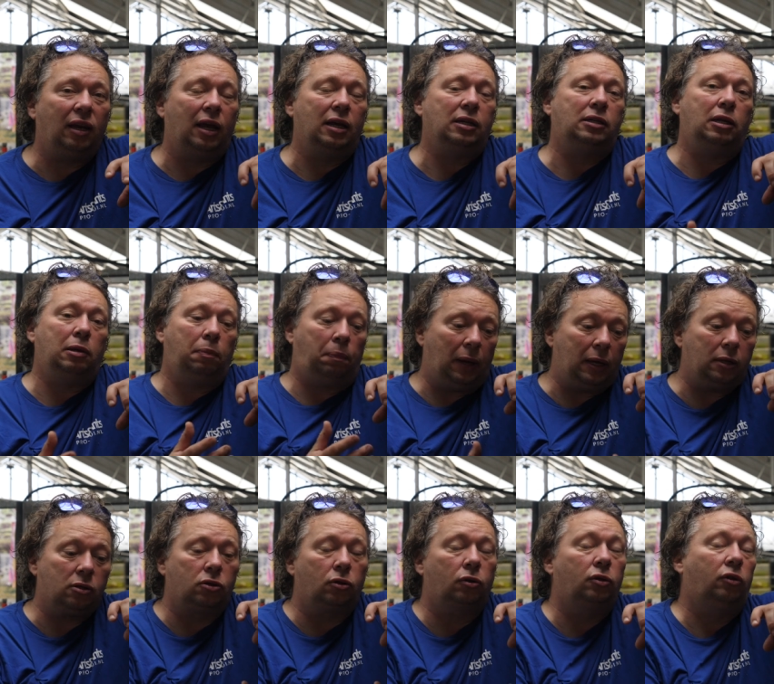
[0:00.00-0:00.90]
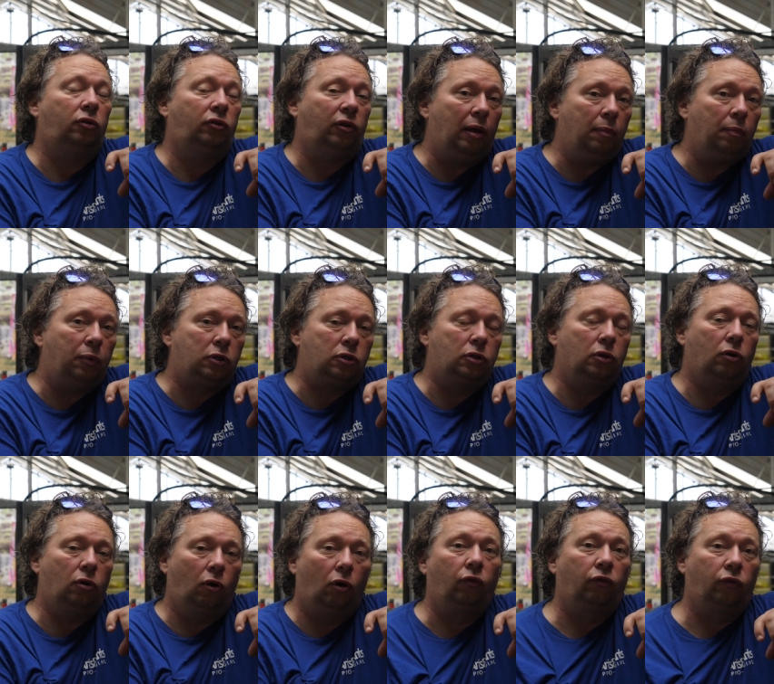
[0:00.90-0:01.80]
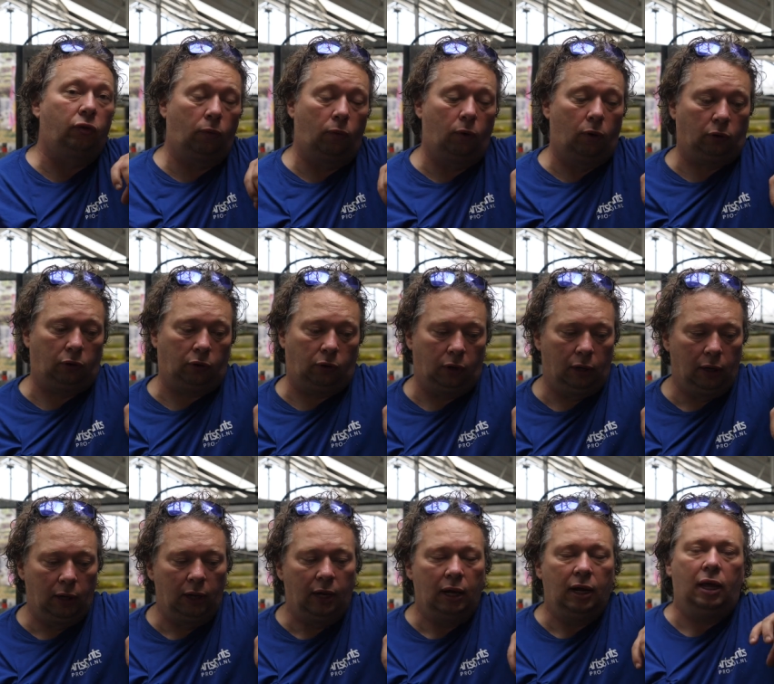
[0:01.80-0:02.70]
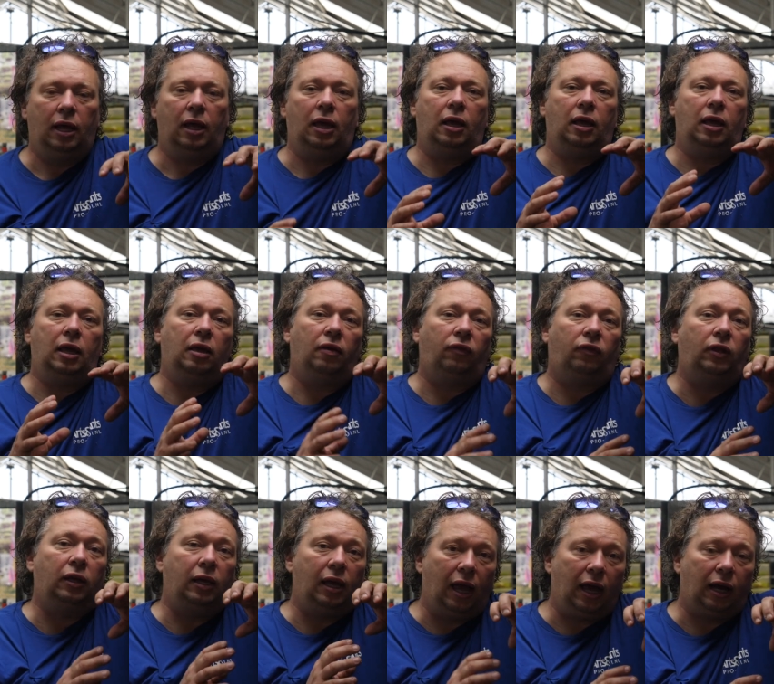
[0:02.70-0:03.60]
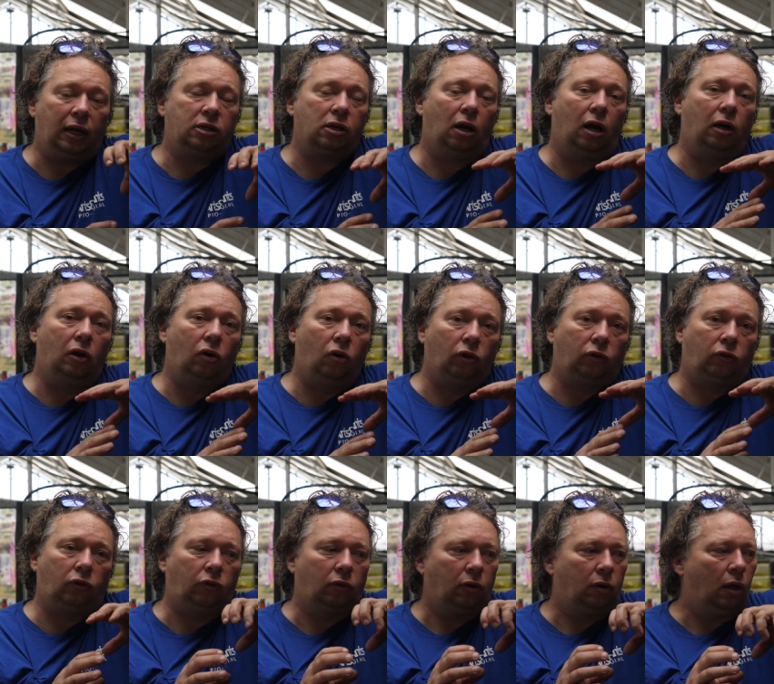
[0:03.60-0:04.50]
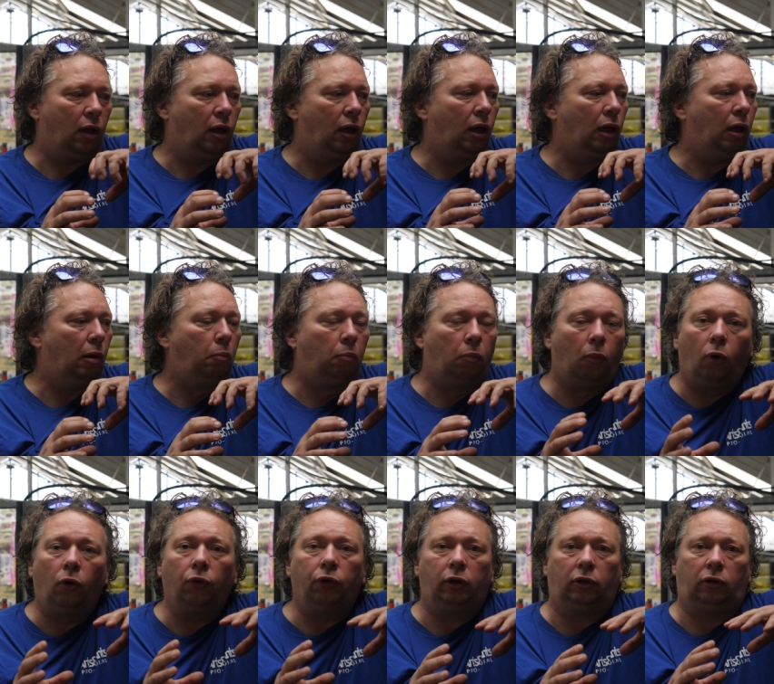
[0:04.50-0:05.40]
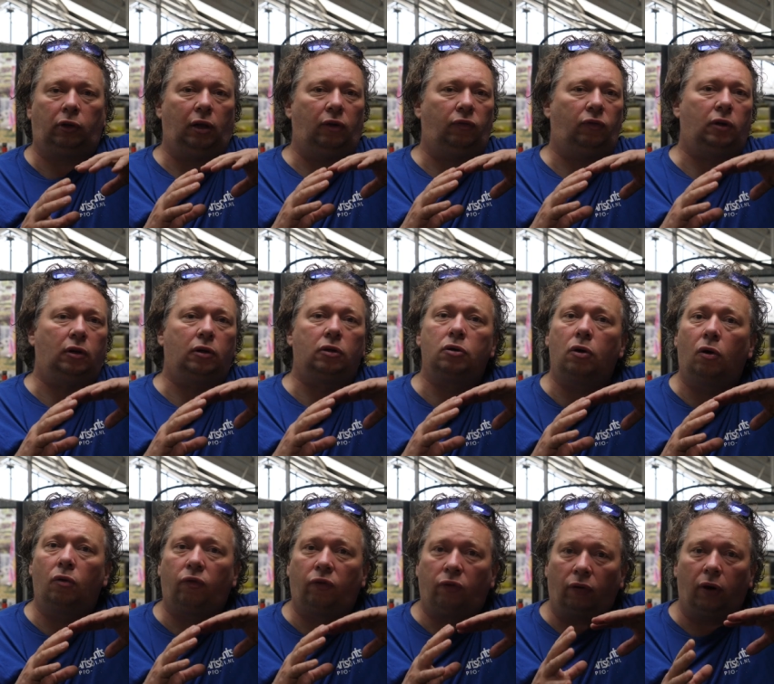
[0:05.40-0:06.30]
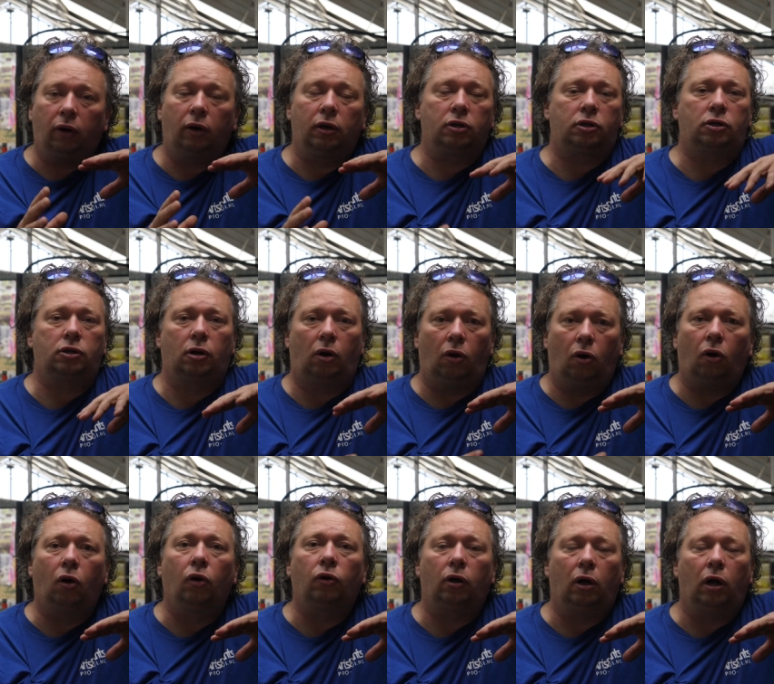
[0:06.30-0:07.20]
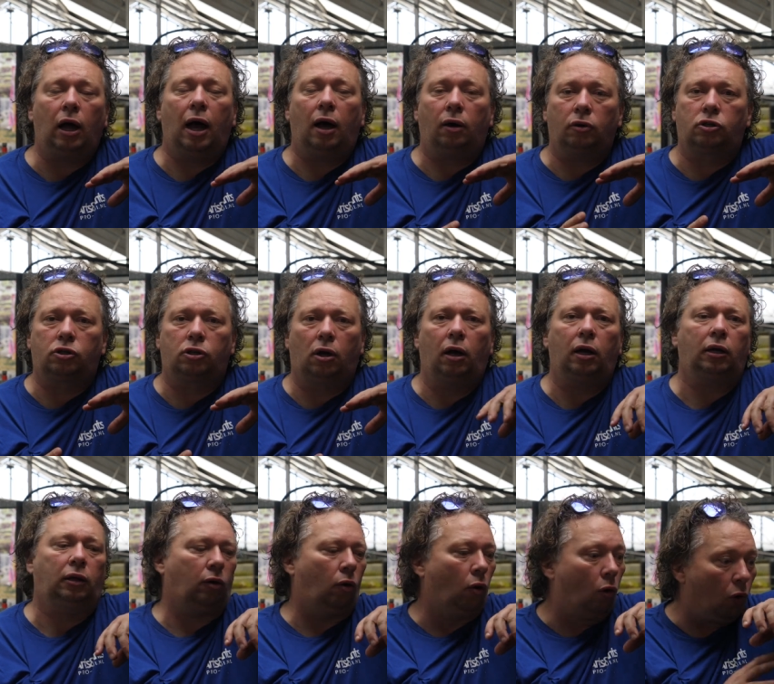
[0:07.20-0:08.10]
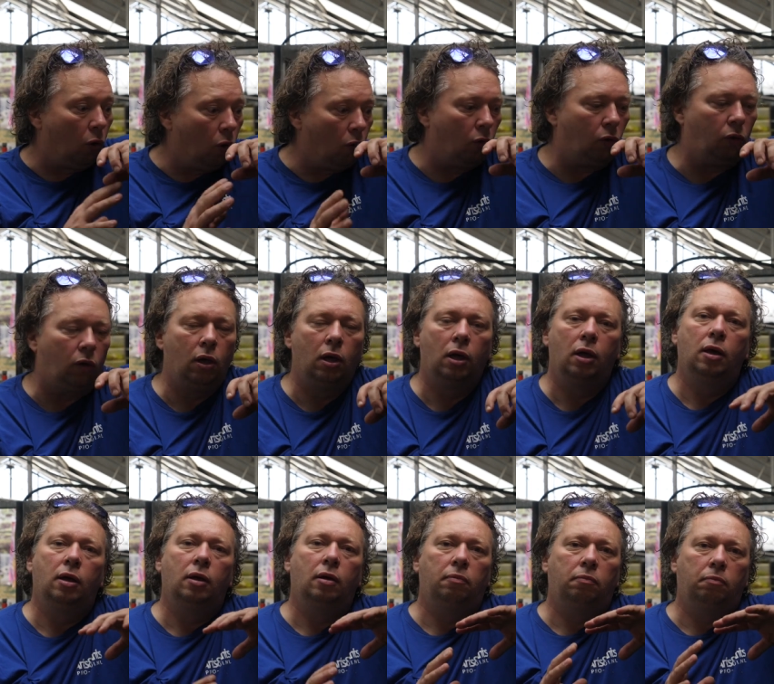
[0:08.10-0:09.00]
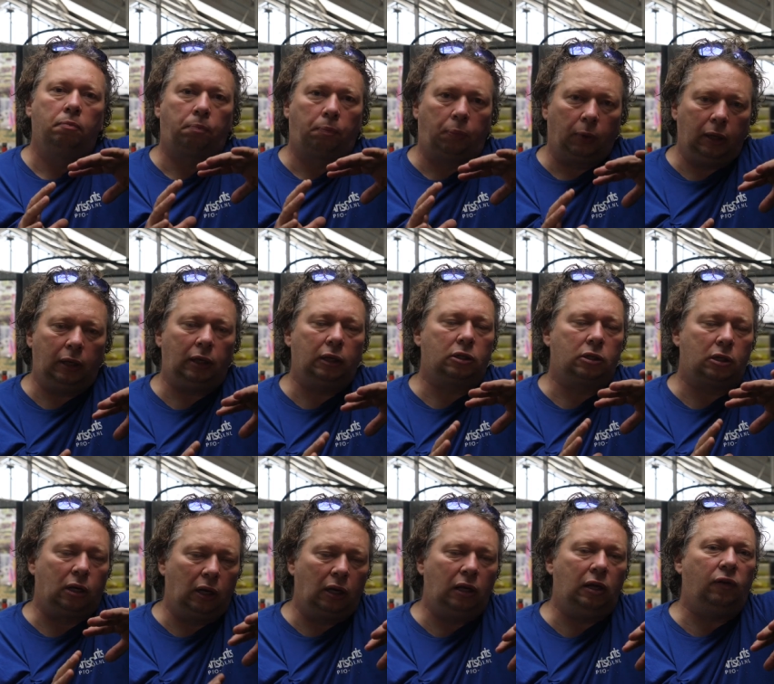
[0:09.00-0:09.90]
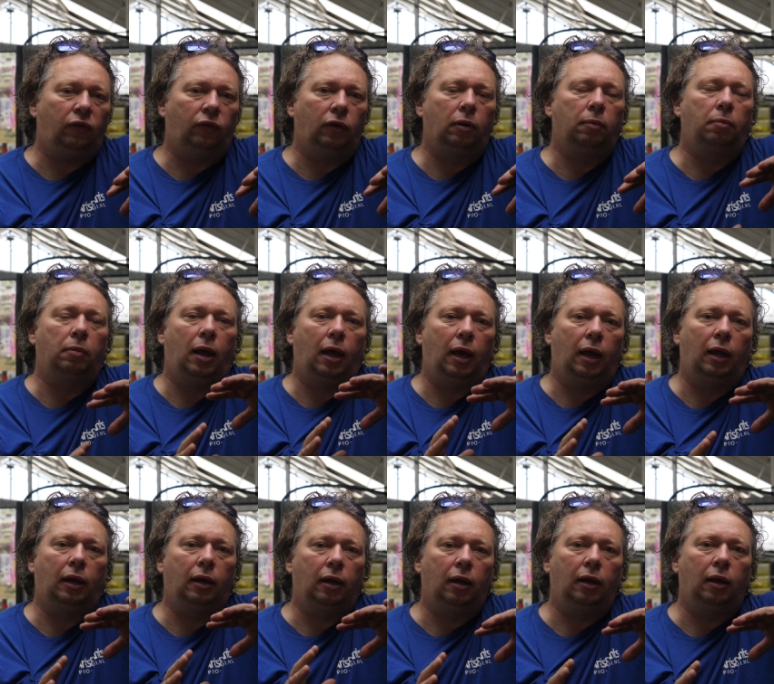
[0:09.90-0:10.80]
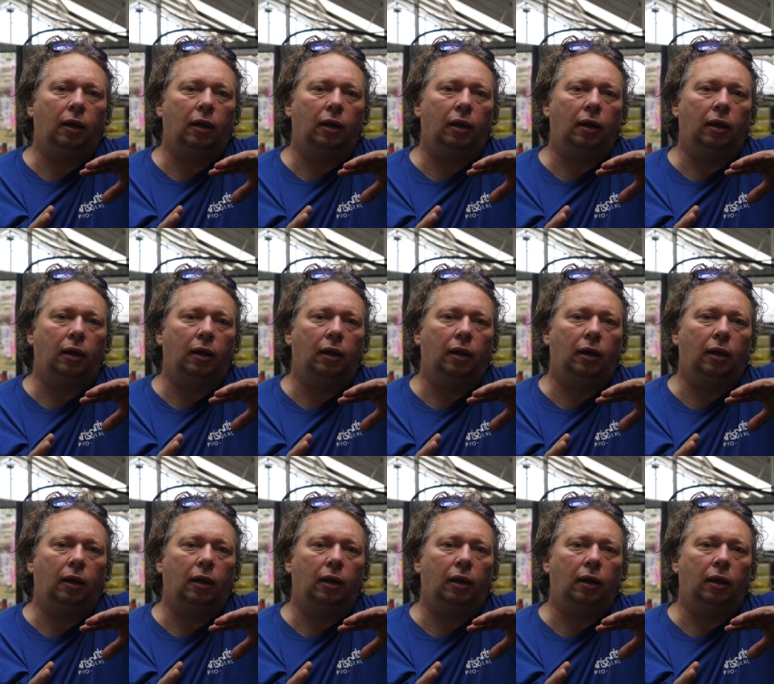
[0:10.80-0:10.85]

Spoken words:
days. Depends on the temperature of the water. If the eggs are not molded, if there are no fungus on outside, all, please leave them and